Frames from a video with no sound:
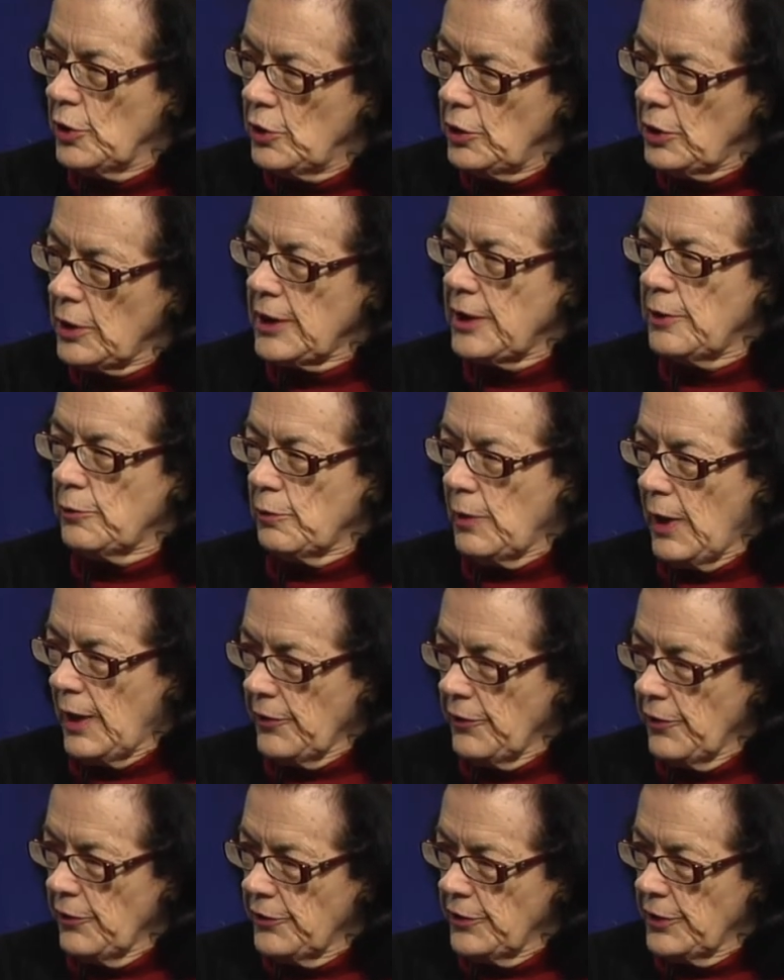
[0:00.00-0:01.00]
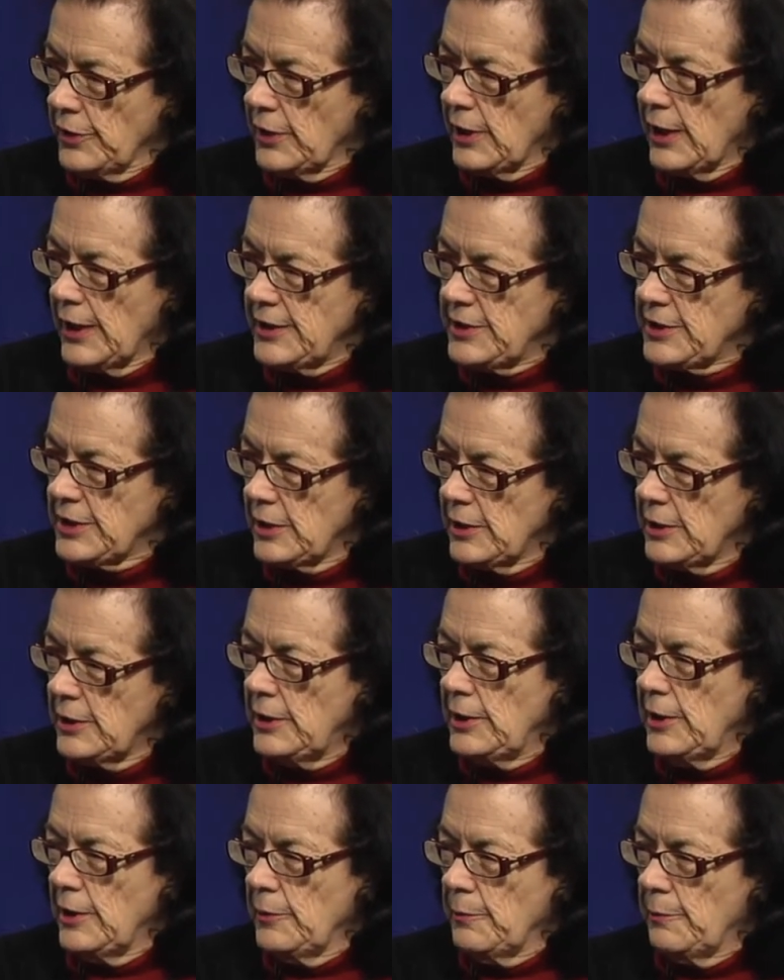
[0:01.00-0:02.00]
earlier rather than later,
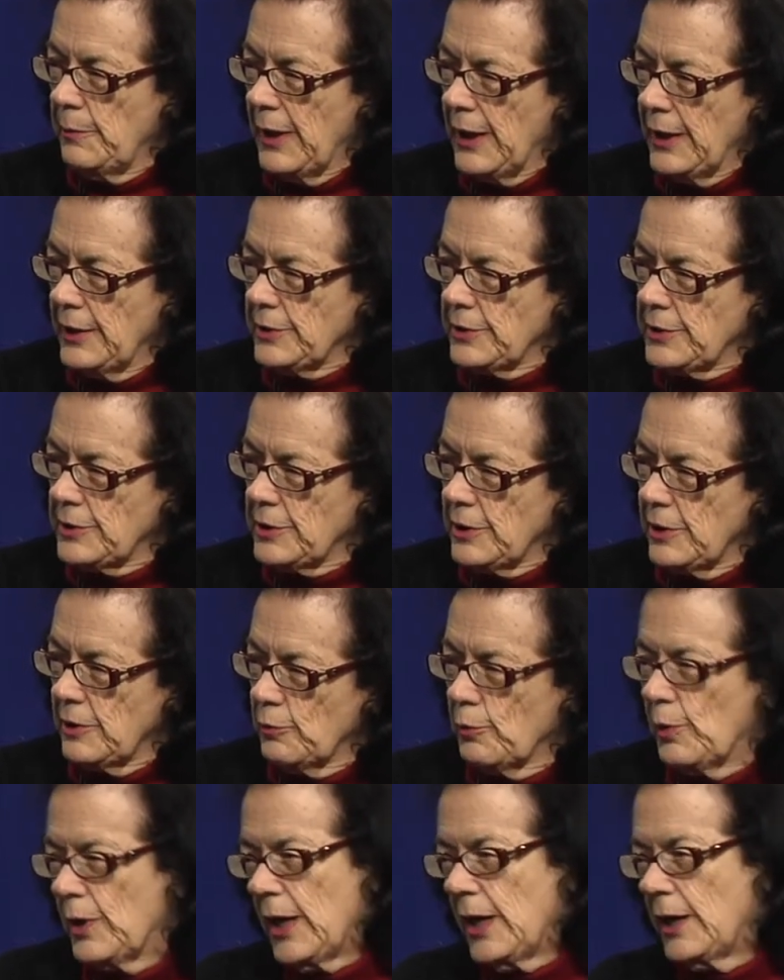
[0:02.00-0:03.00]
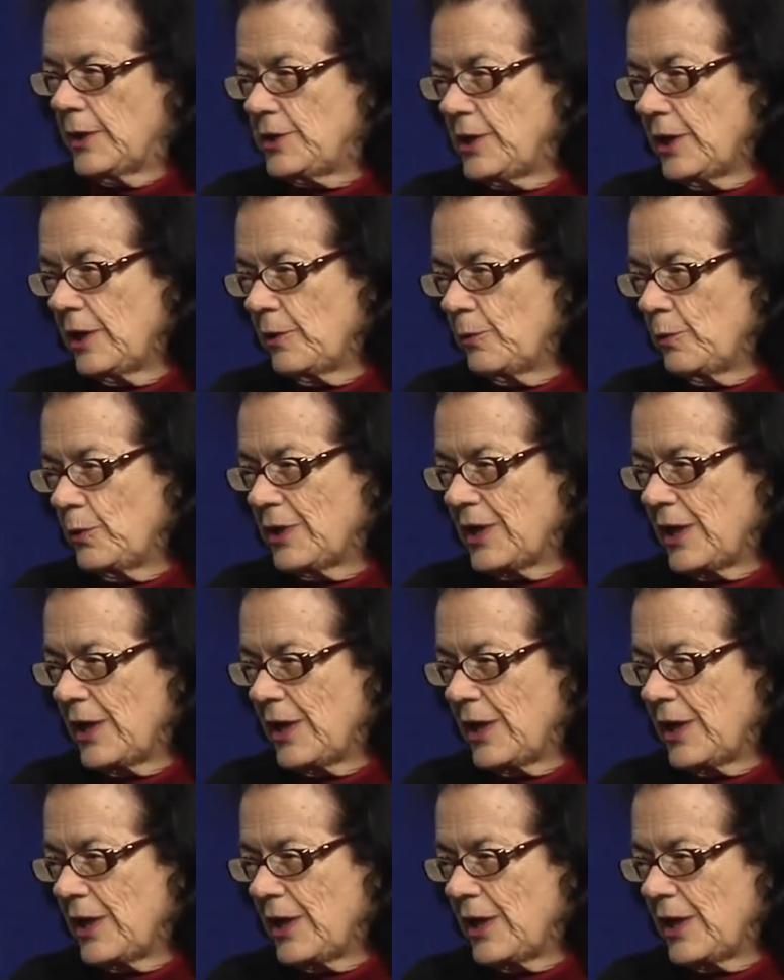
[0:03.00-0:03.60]
but we are dealing with